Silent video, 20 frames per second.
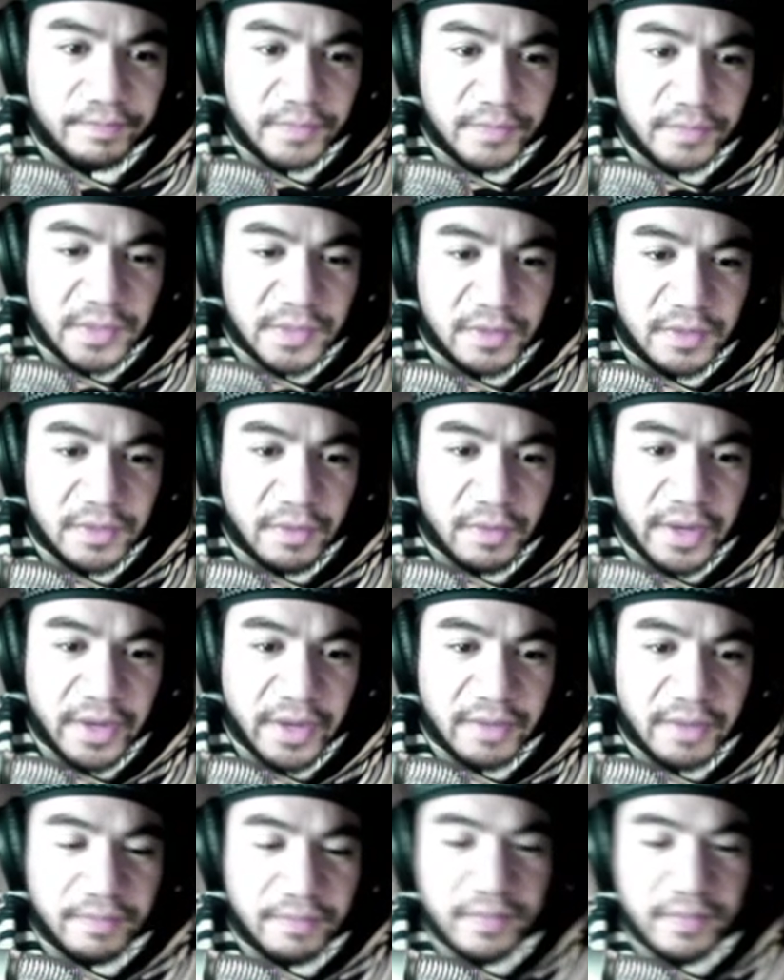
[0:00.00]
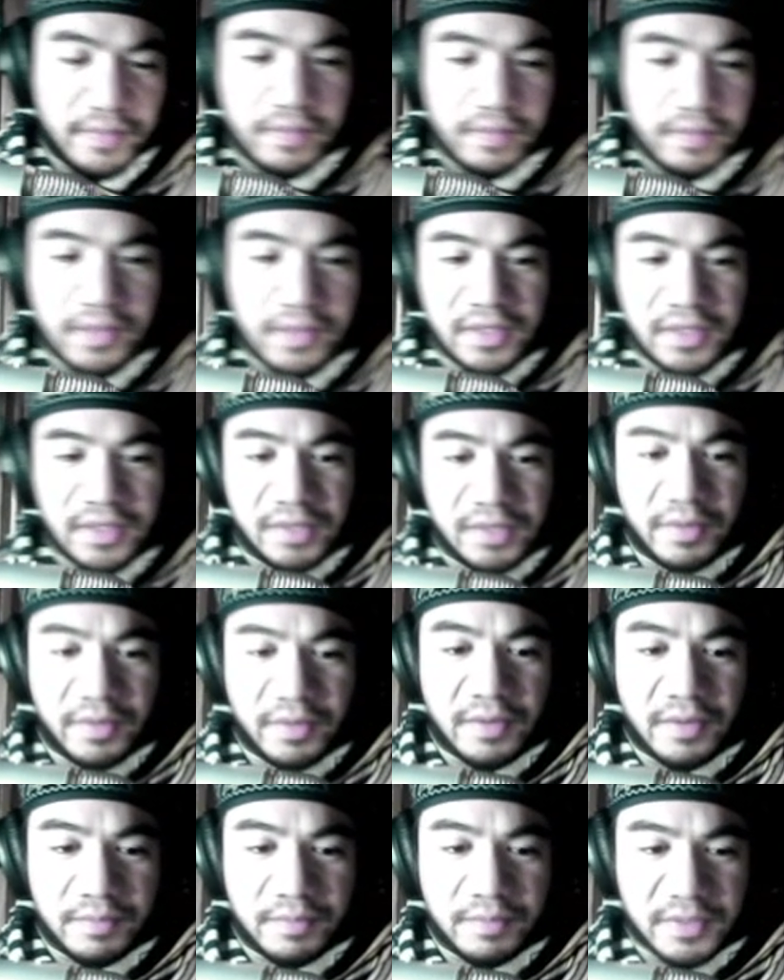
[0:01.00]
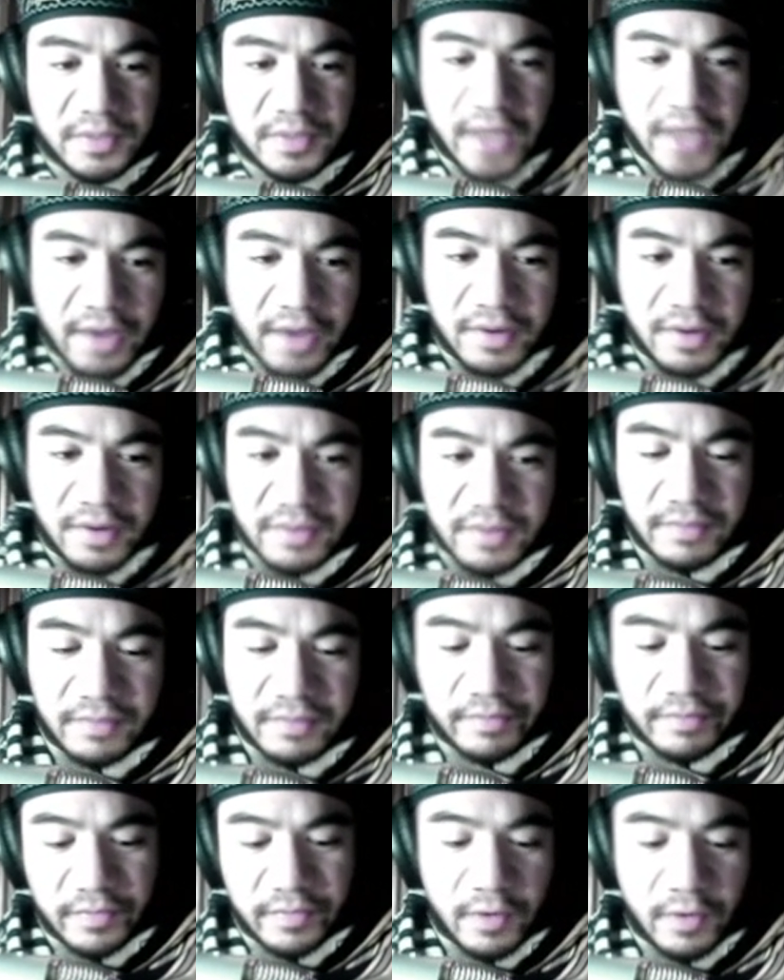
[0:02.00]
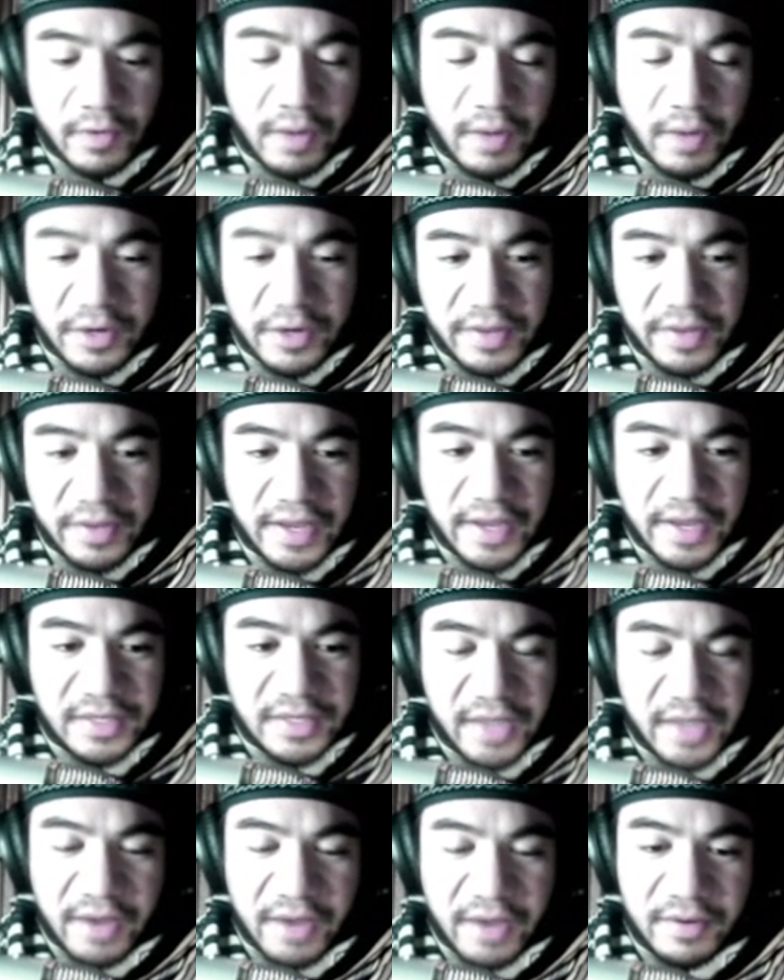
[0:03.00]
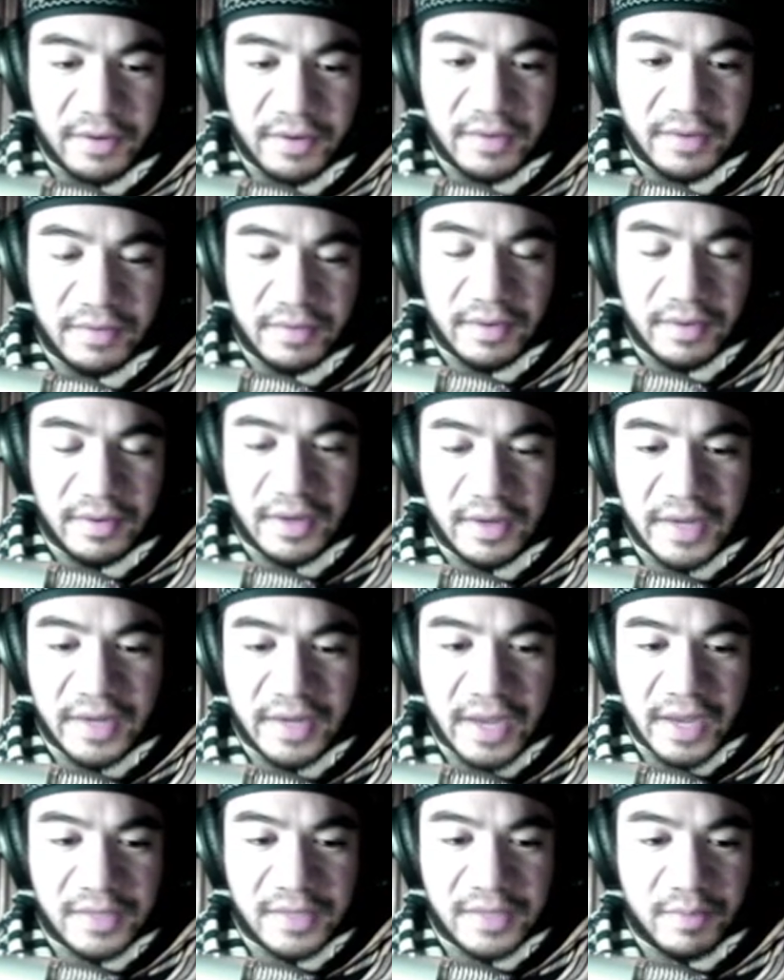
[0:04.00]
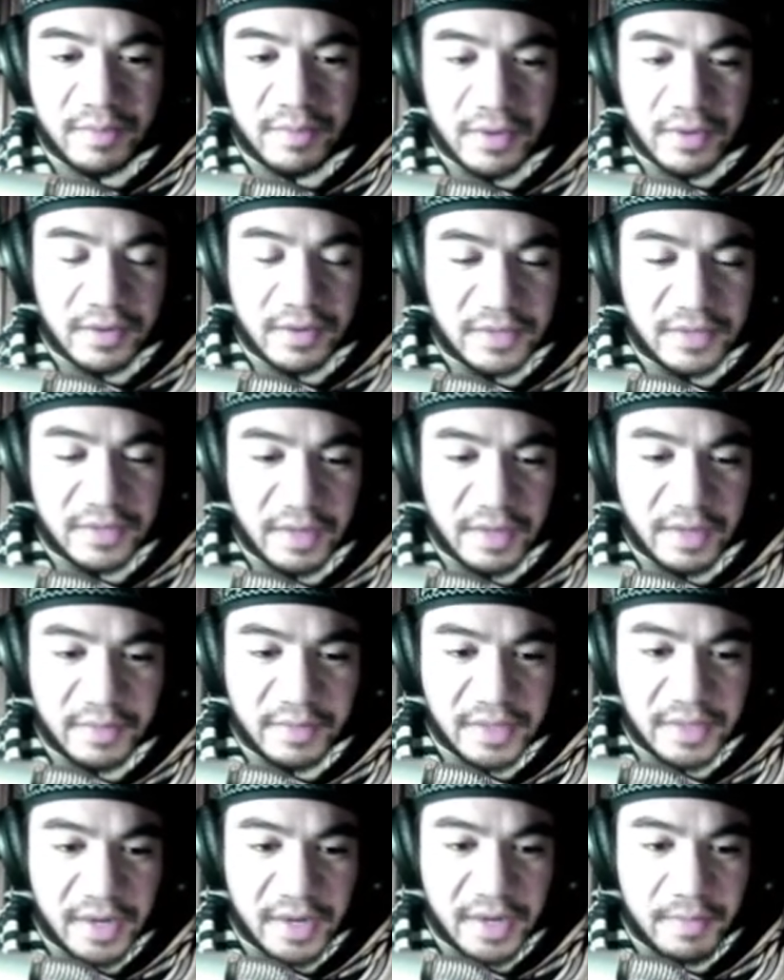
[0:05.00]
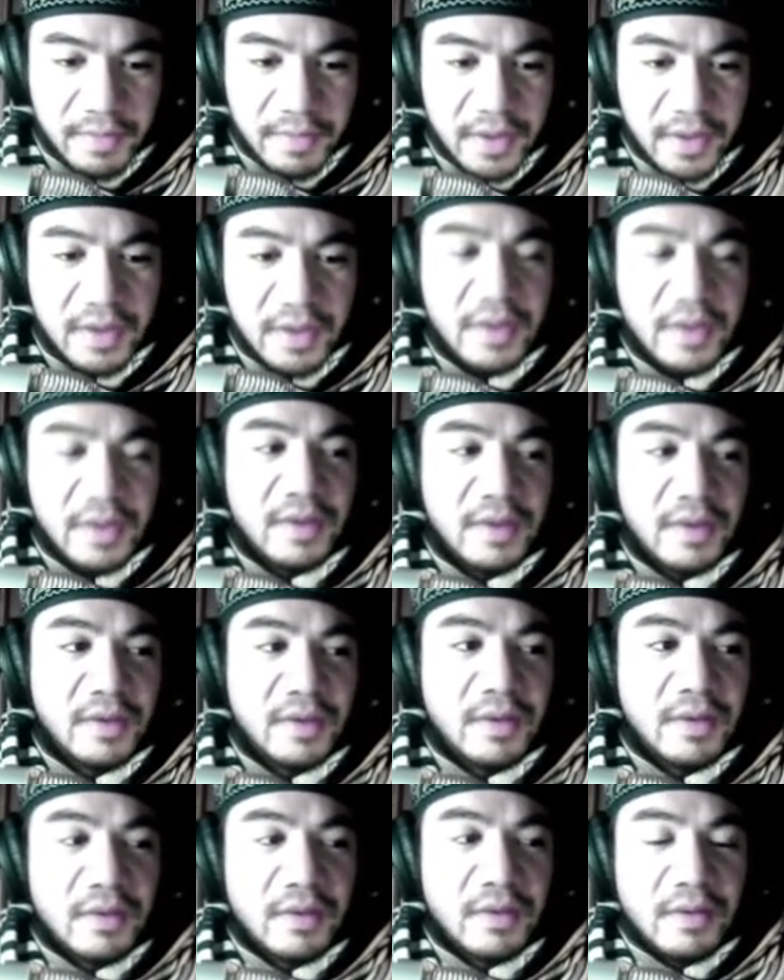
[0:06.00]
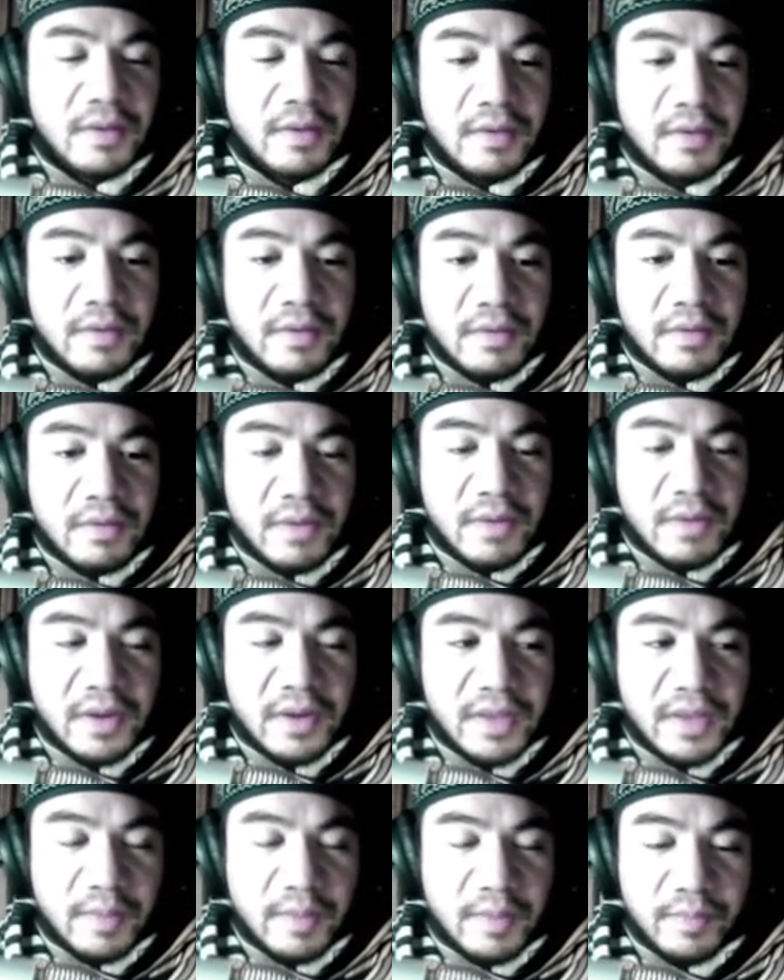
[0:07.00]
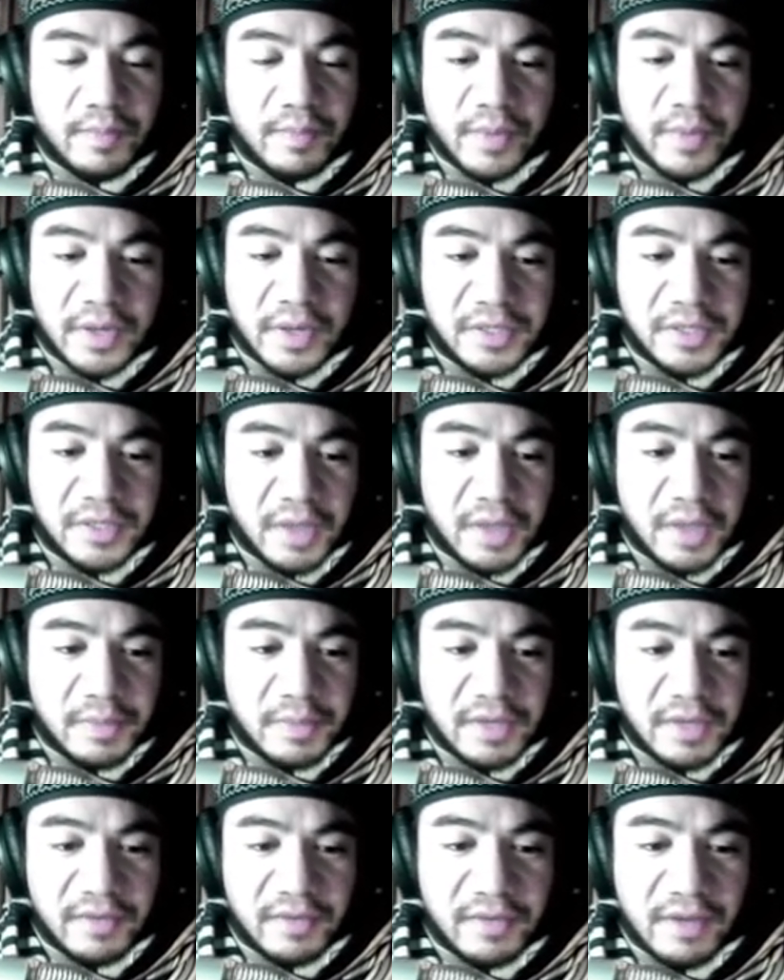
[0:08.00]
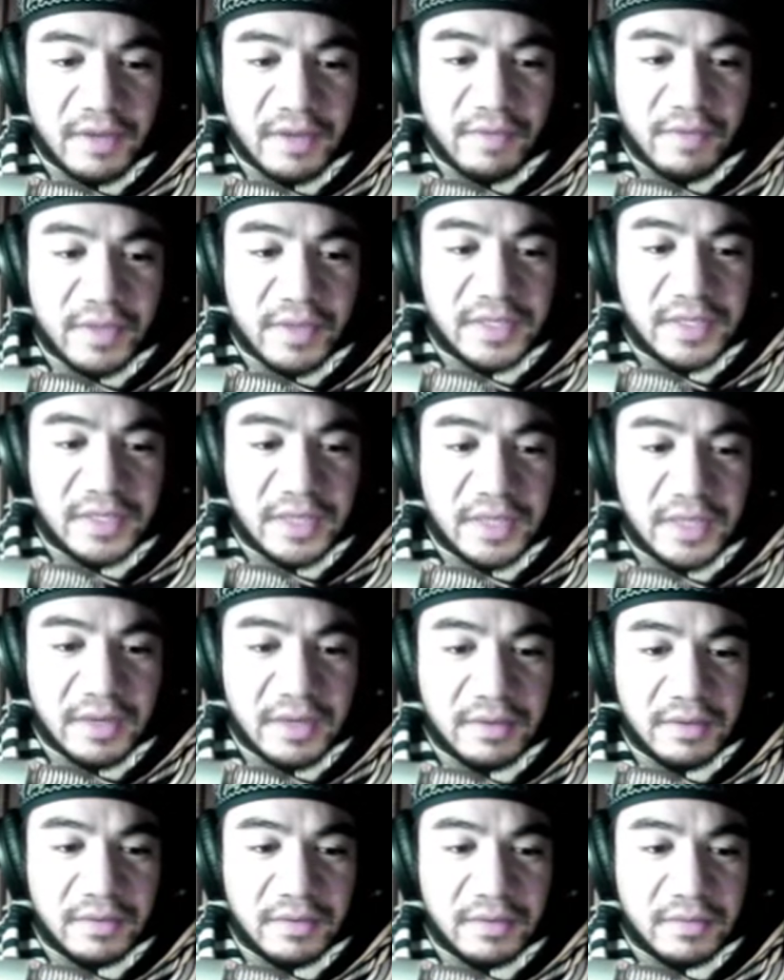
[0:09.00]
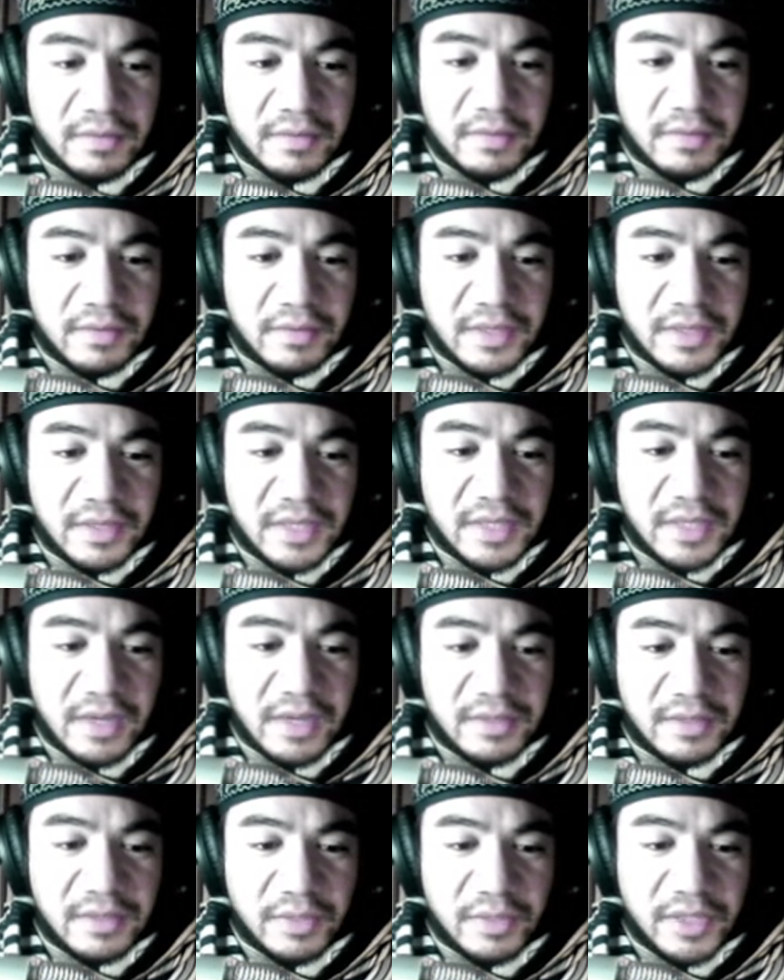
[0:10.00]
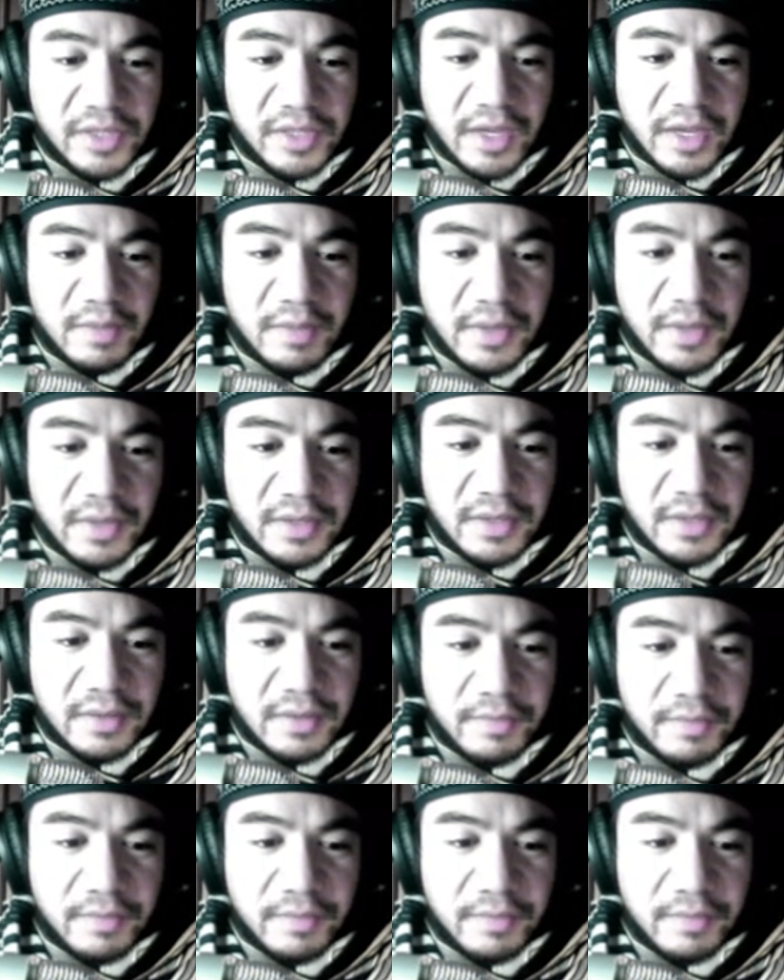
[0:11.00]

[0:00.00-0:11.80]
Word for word: So, why is Israel scattered? Or why do they get scattered in a diaspora time to time? Why are they put into captivity for the sin, the sins which they committed?